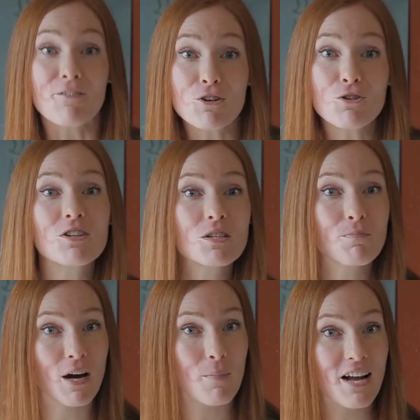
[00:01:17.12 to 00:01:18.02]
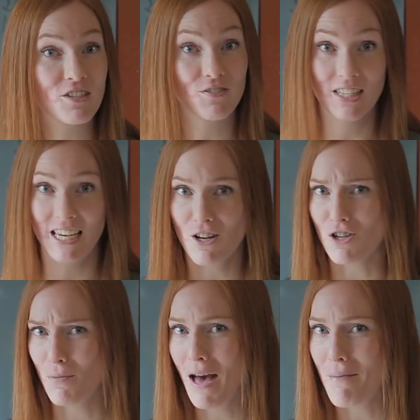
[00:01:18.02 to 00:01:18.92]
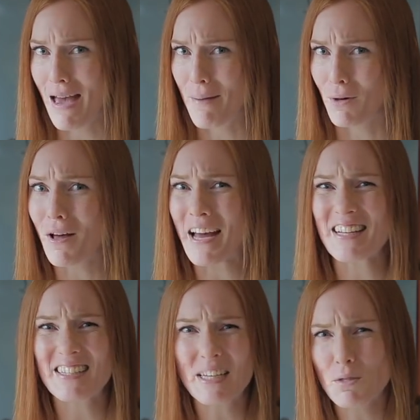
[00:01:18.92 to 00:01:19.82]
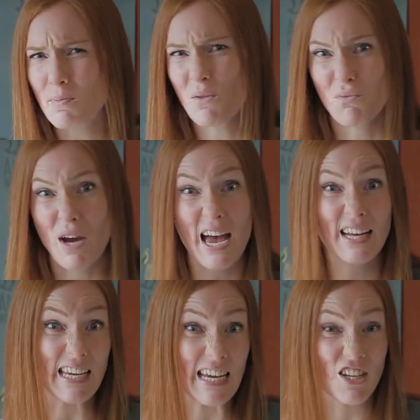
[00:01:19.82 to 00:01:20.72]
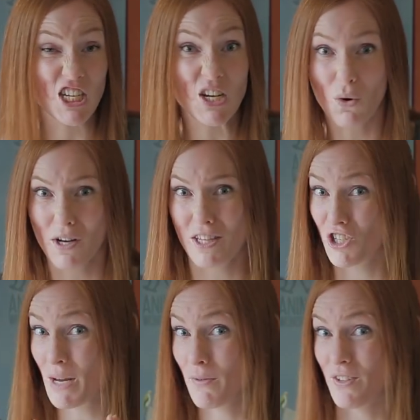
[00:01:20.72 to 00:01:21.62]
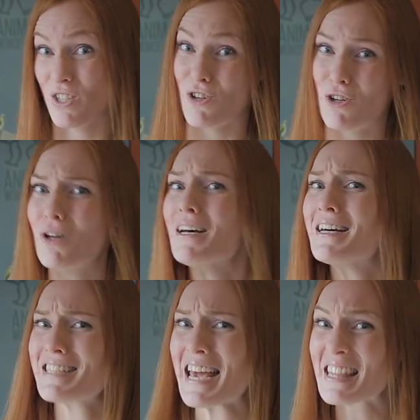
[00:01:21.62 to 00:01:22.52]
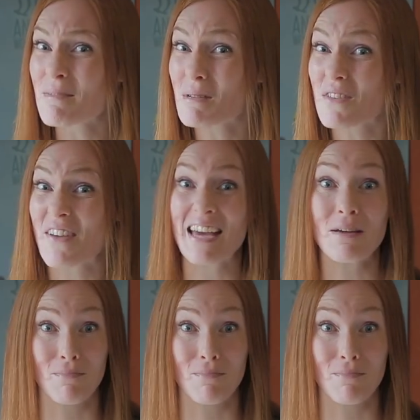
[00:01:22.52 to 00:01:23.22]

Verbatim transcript: If you notice a bare patch of skin on your pet mammal and it seems to be red, itchy, or in the shape of a circle, take them to the vet